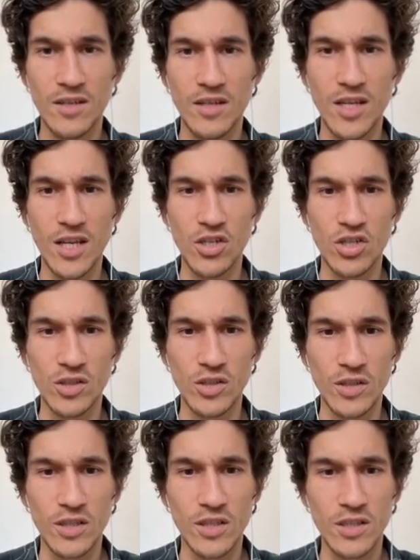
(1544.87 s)

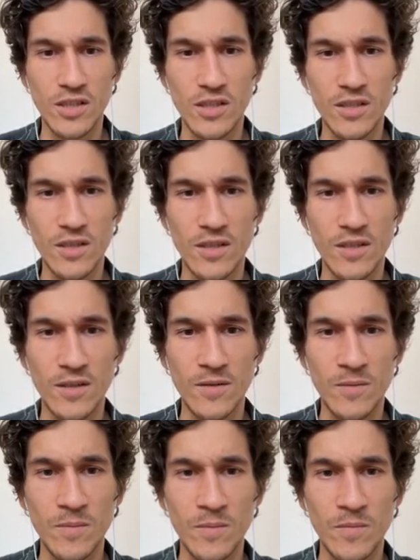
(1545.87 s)
dangerous.
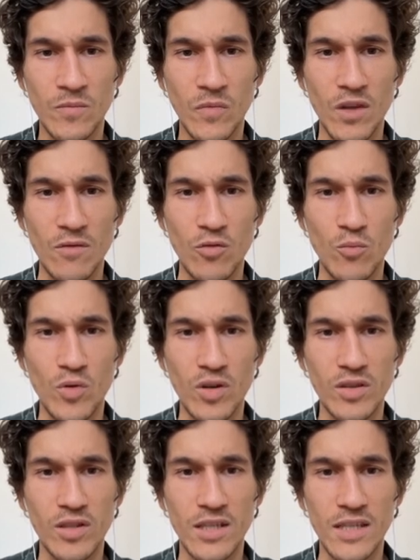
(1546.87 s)
If you
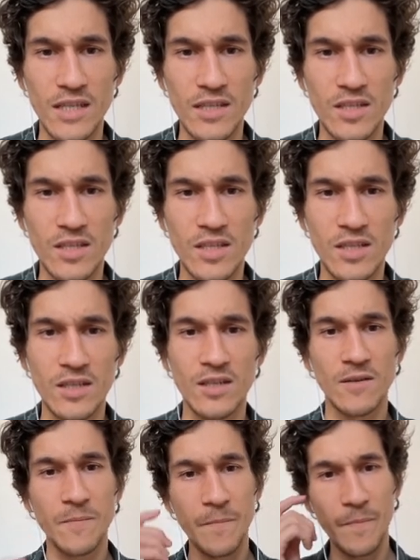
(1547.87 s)
build this,
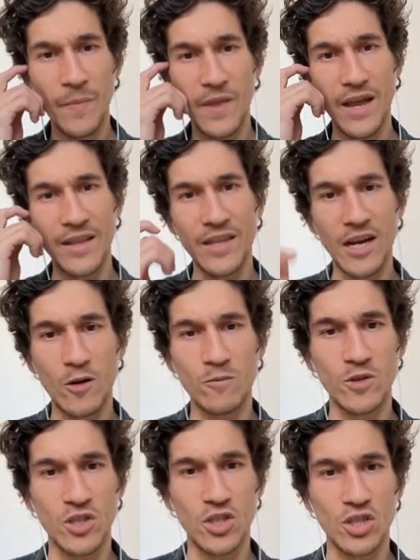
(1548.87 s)
and now
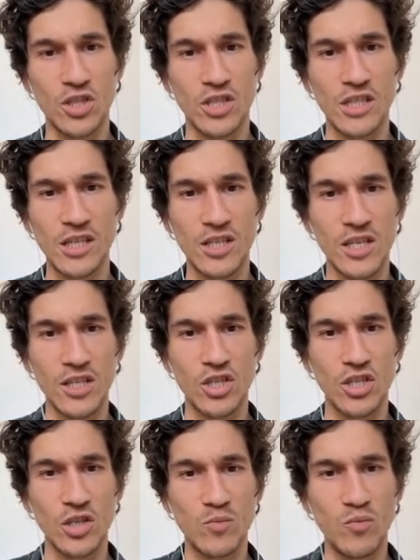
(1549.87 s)
with 6 and
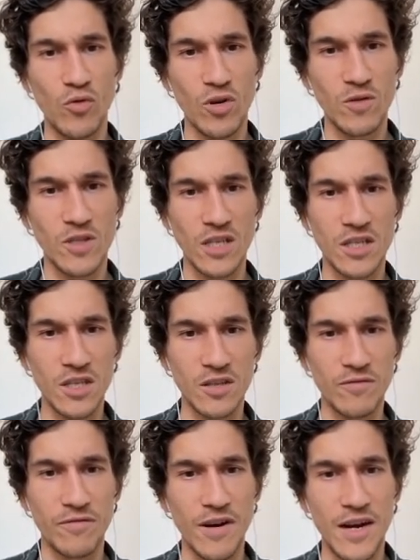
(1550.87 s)
shipboard, 6 and
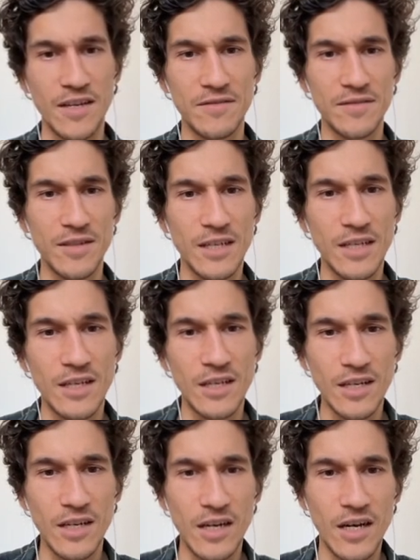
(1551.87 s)
5,
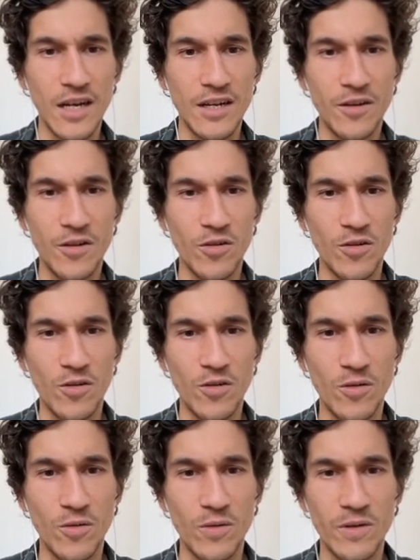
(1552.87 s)
I don't
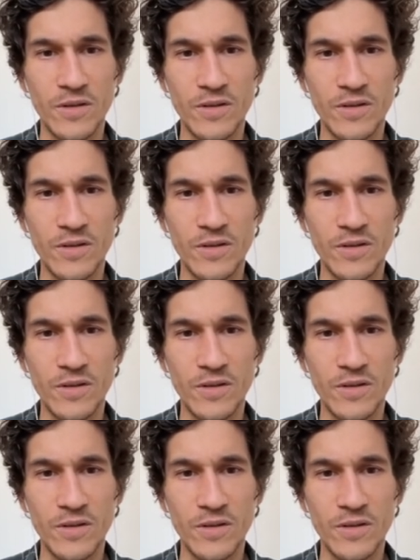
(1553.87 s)
know.